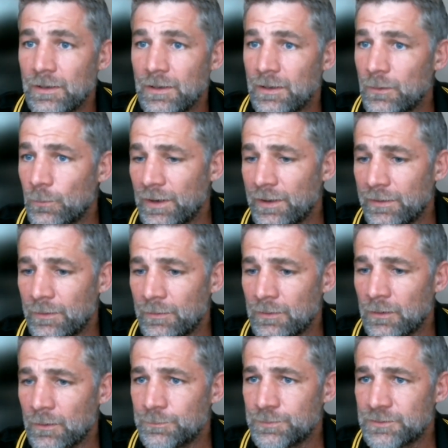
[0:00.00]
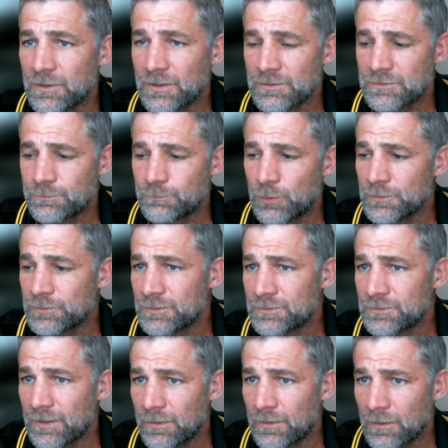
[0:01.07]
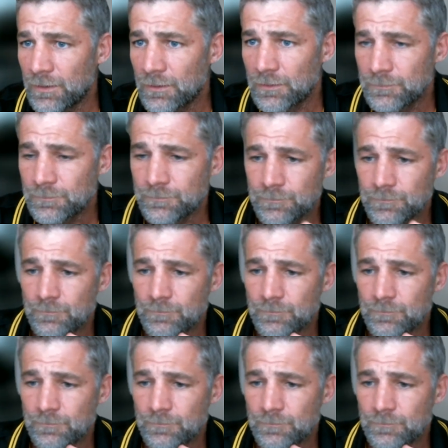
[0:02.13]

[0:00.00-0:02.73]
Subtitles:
in a way that helps us push the state of the art?